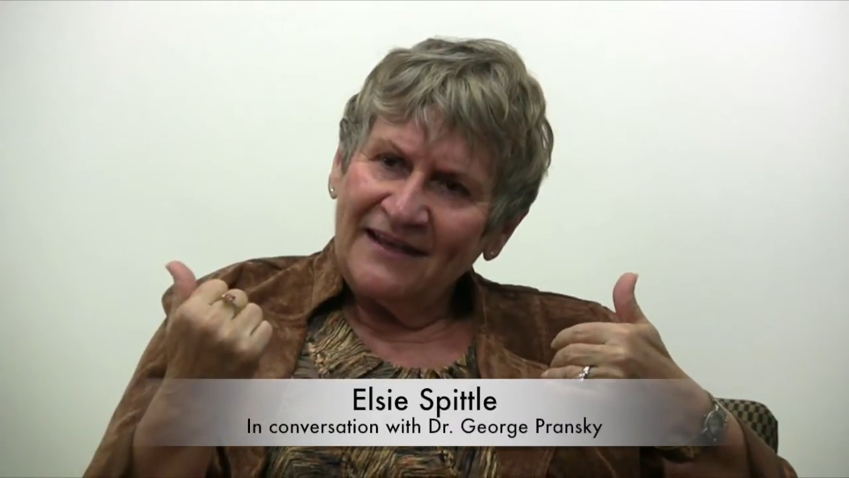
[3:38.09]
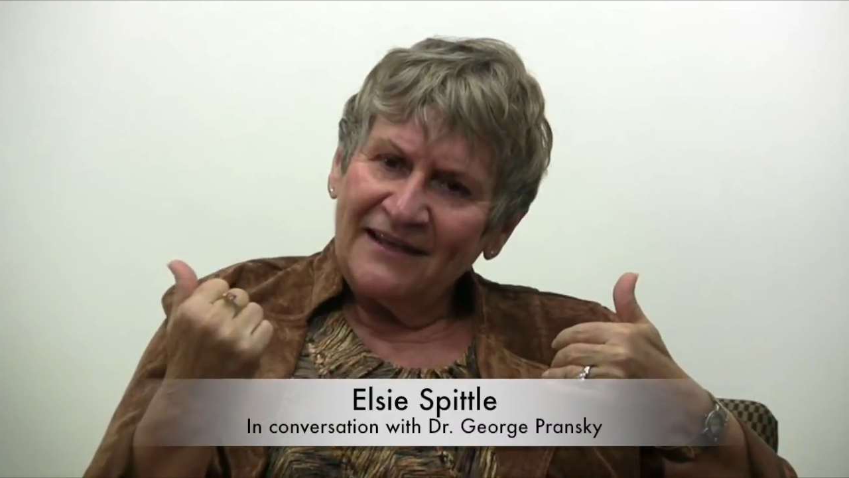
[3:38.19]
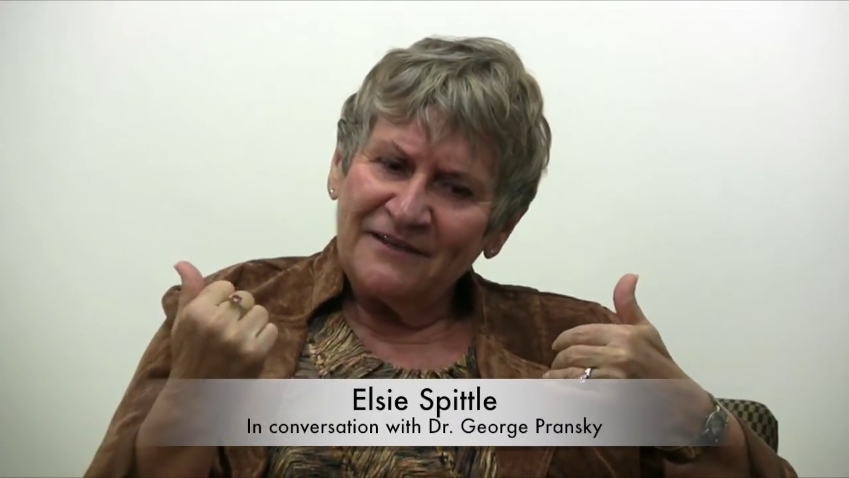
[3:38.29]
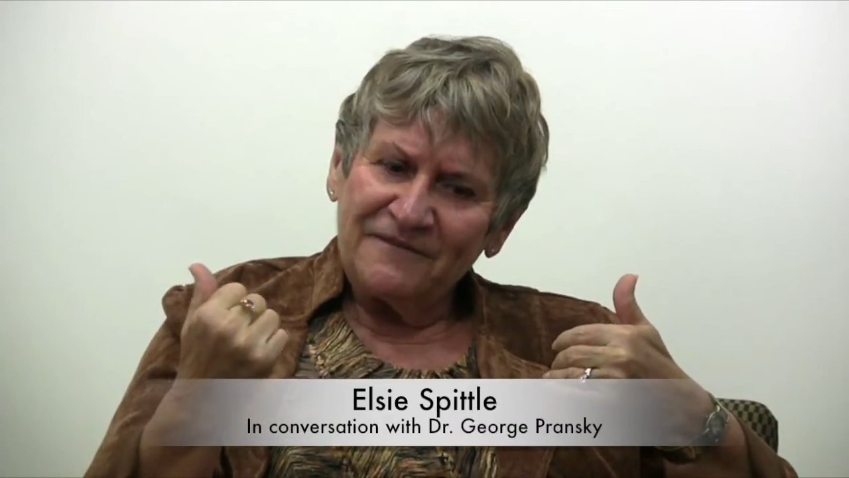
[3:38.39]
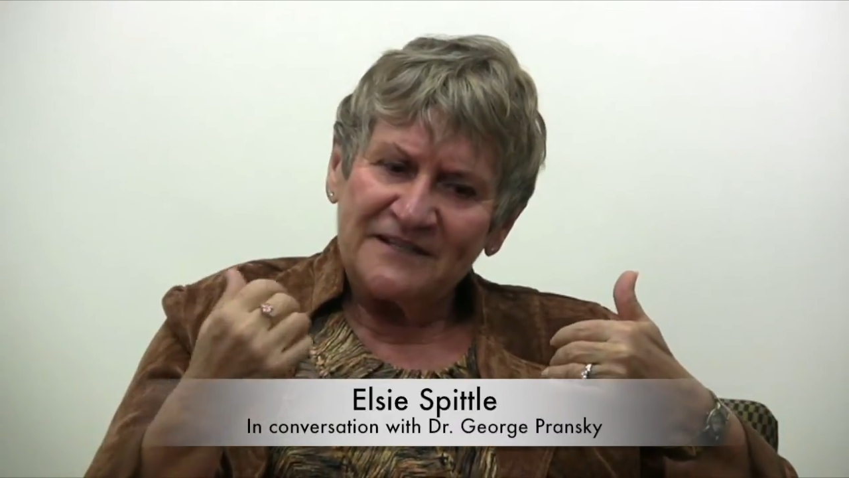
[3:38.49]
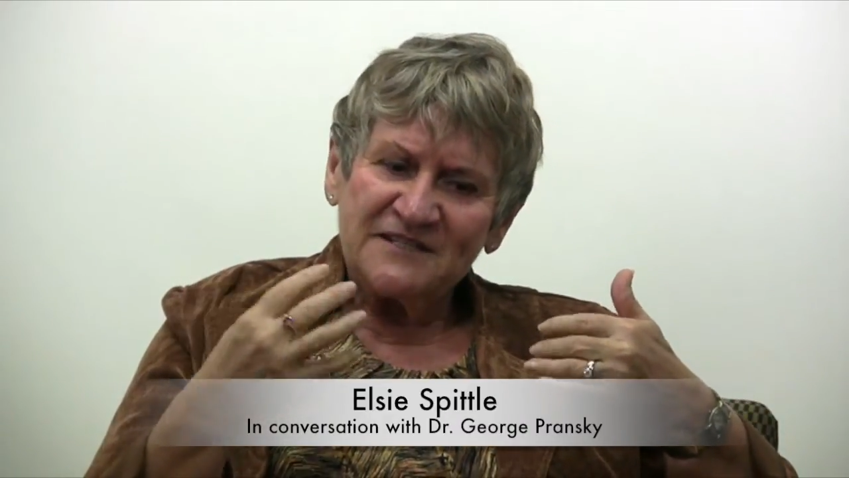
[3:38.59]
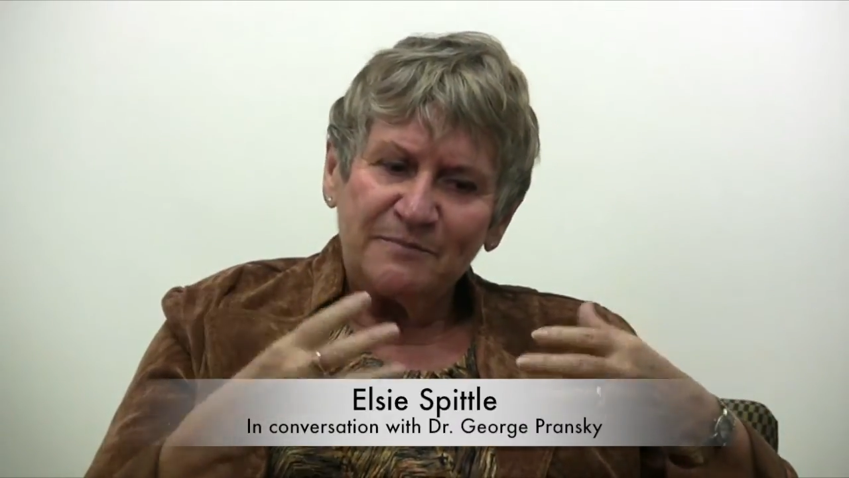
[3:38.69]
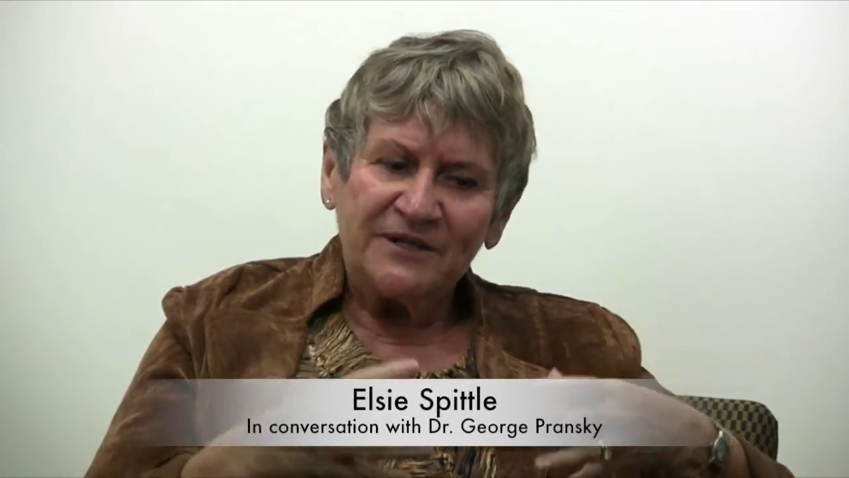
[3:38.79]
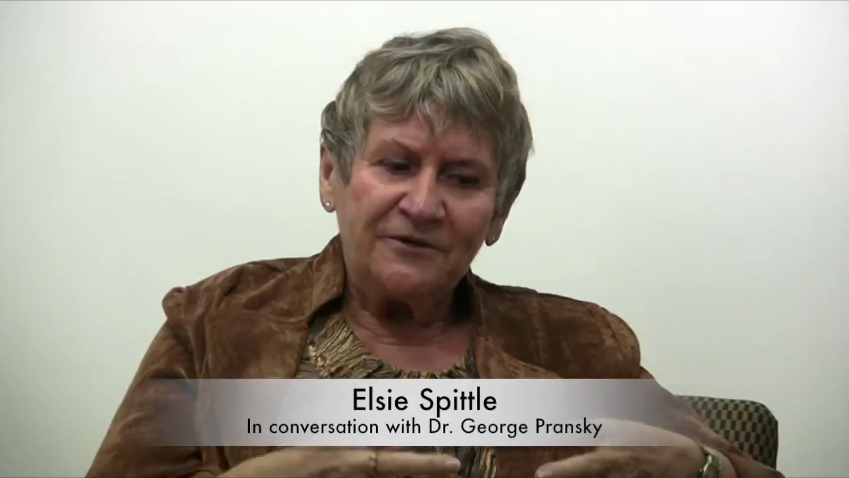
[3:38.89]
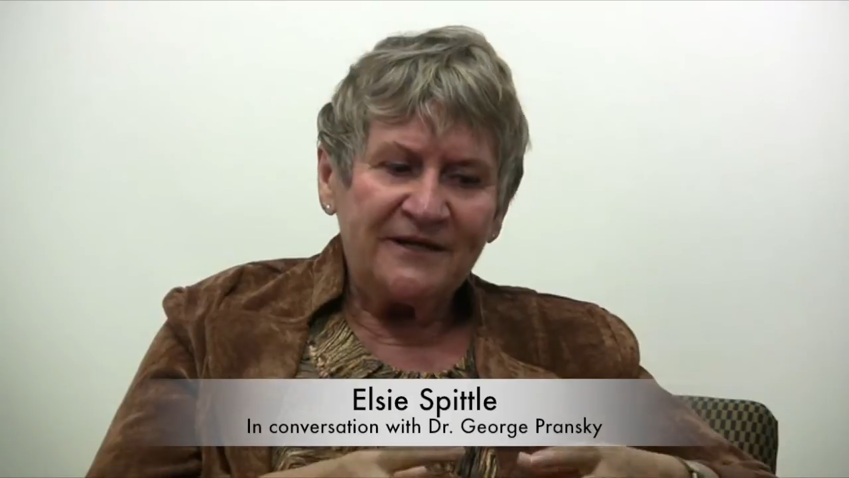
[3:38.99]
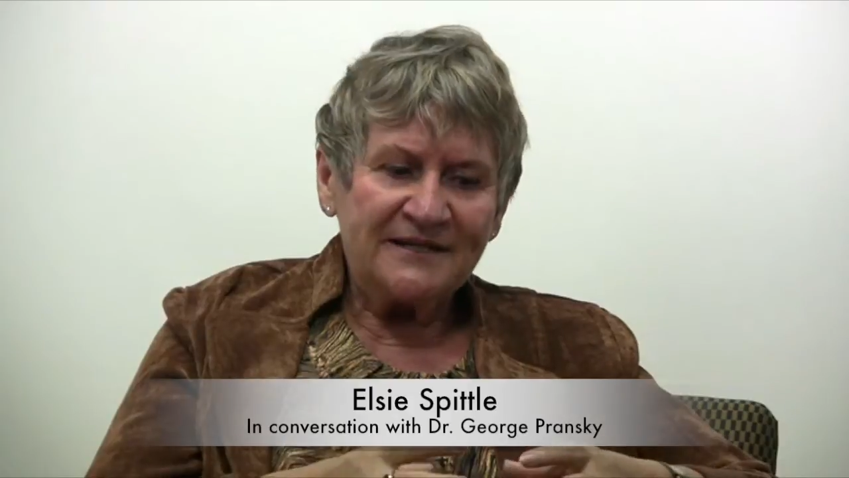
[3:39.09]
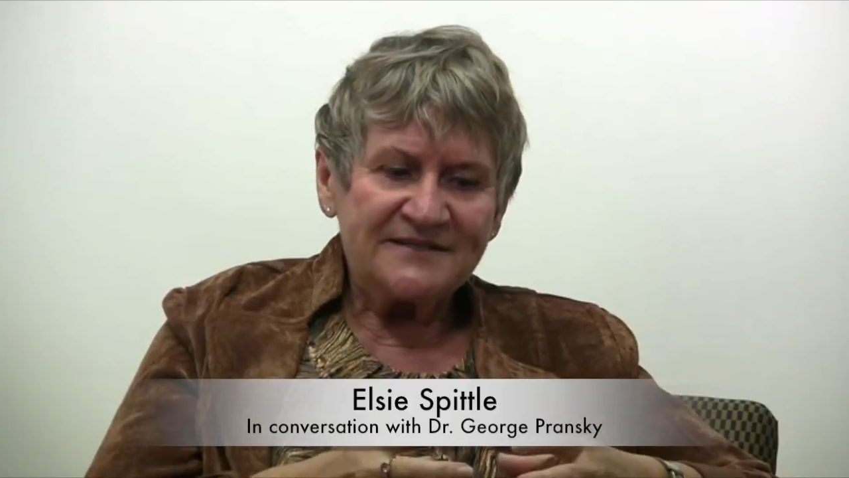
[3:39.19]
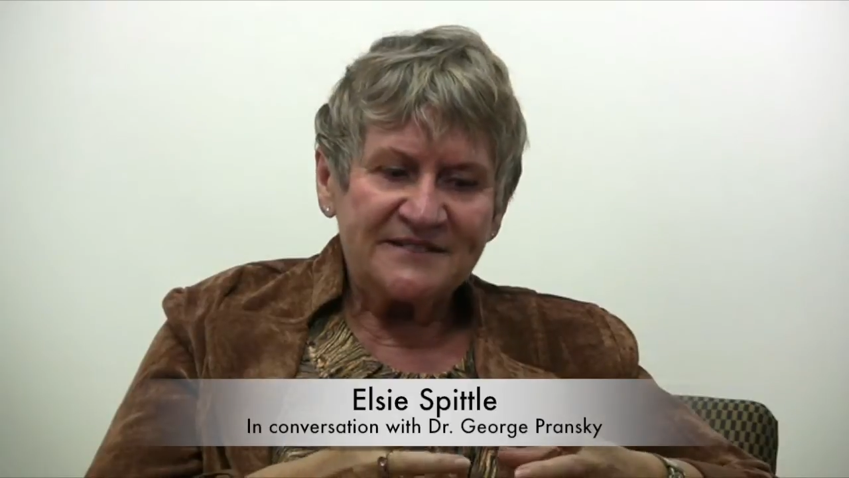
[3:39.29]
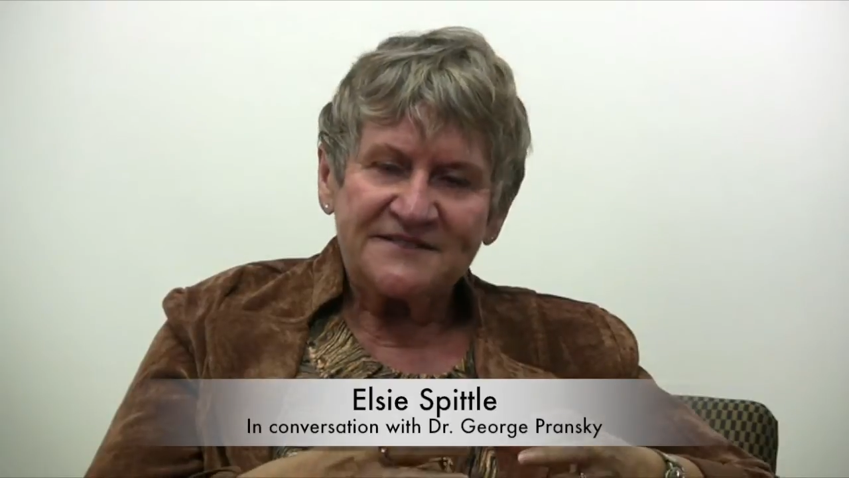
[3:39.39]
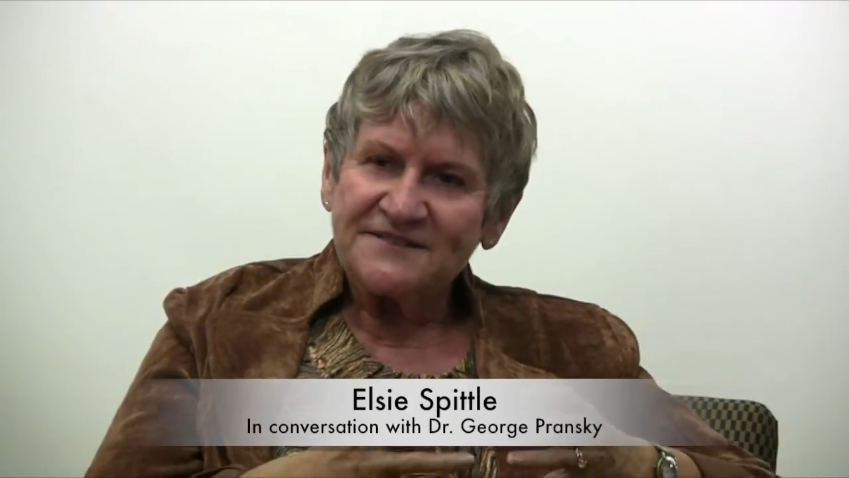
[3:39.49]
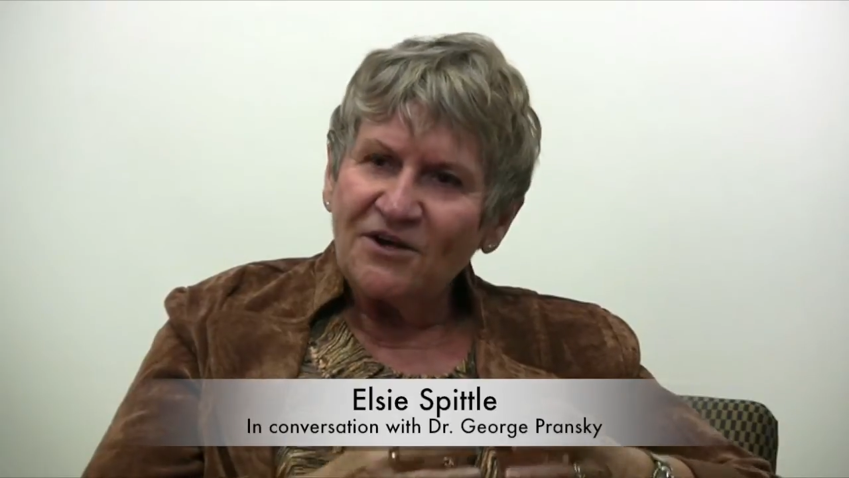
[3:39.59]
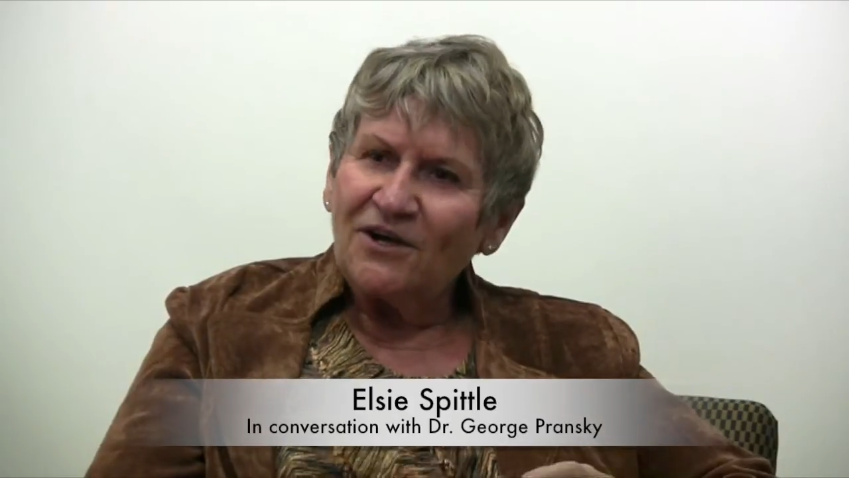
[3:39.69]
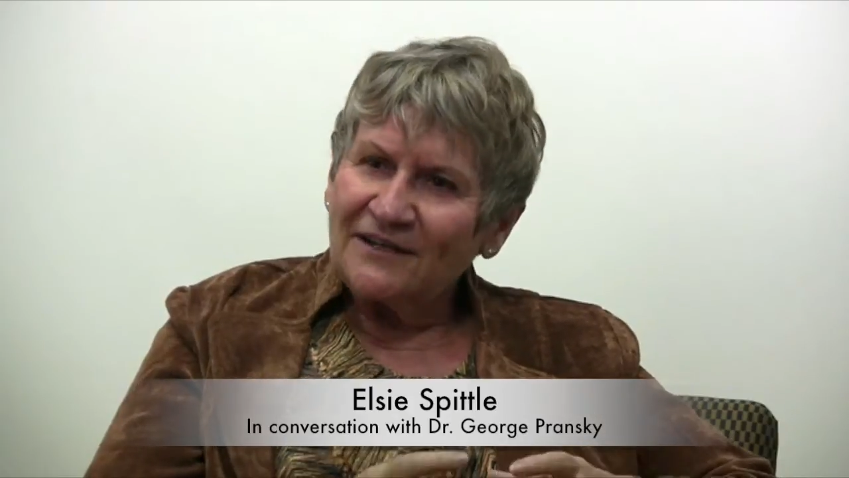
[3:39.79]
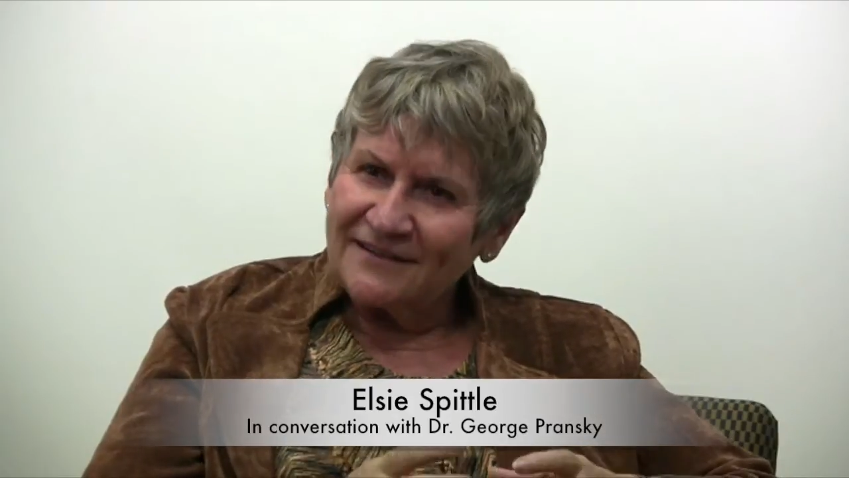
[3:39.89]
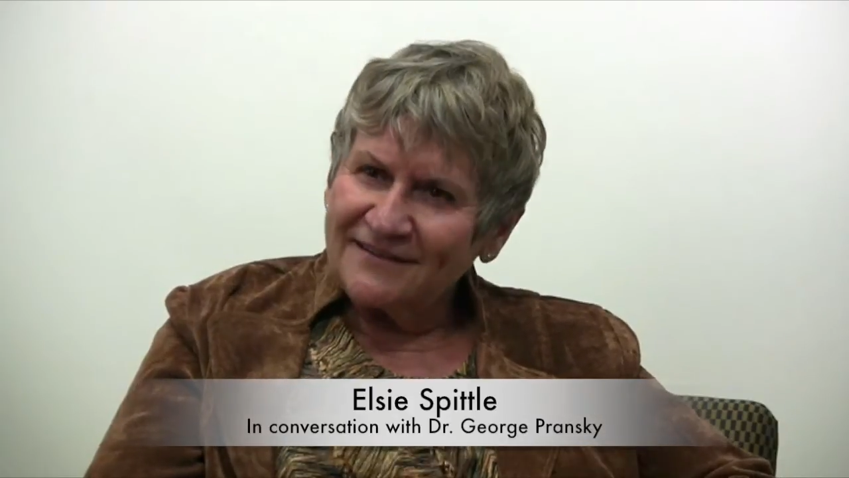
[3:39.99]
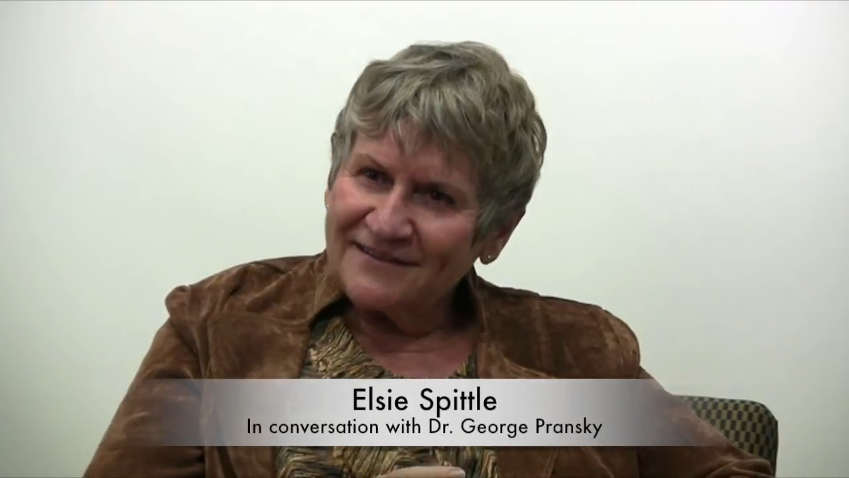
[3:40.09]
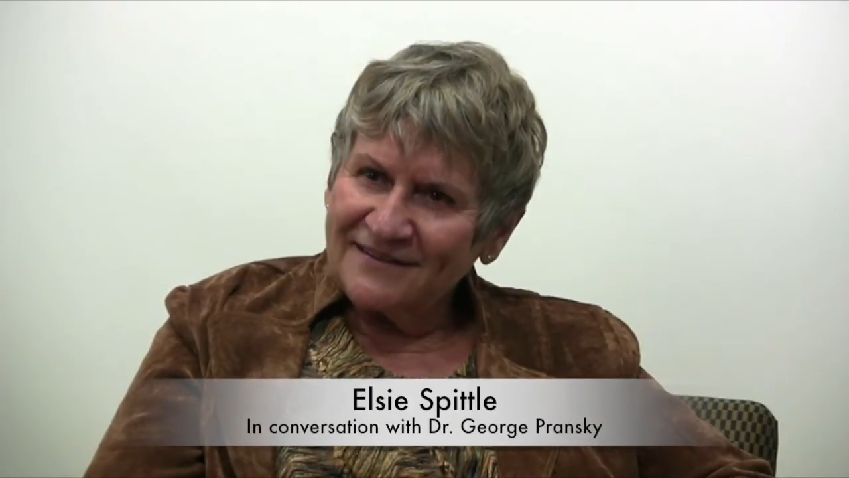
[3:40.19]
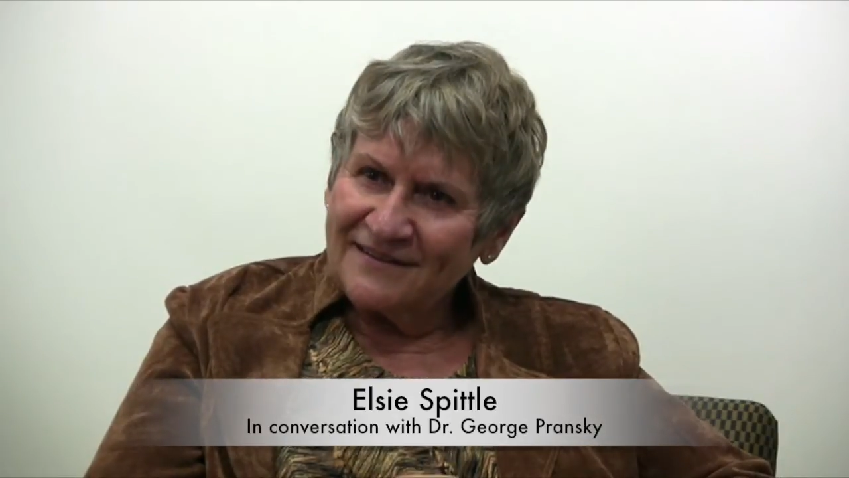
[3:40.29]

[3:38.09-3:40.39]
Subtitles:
If experience is solid,